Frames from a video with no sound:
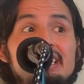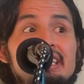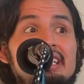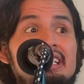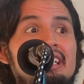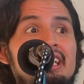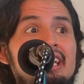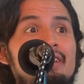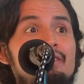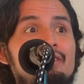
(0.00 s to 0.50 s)

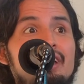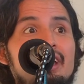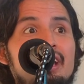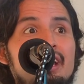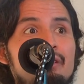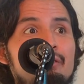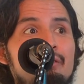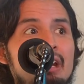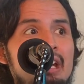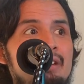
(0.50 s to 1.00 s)
give like a
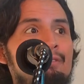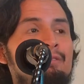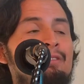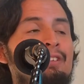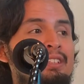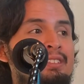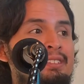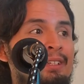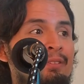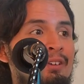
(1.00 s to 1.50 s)
random
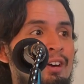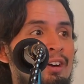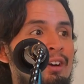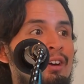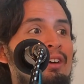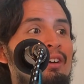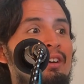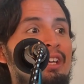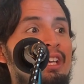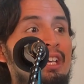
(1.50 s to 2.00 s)
footage of
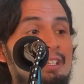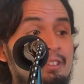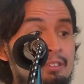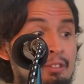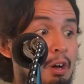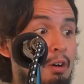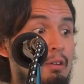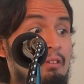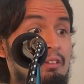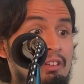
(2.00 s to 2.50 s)
her.
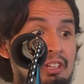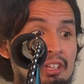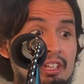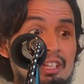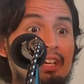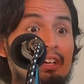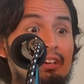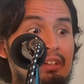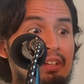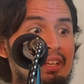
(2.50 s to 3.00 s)
No,
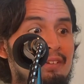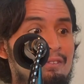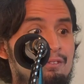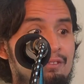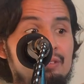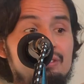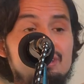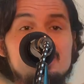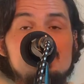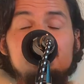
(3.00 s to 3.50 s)
literally
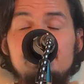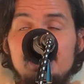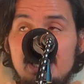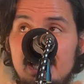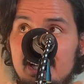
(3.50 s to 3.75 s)
from the set.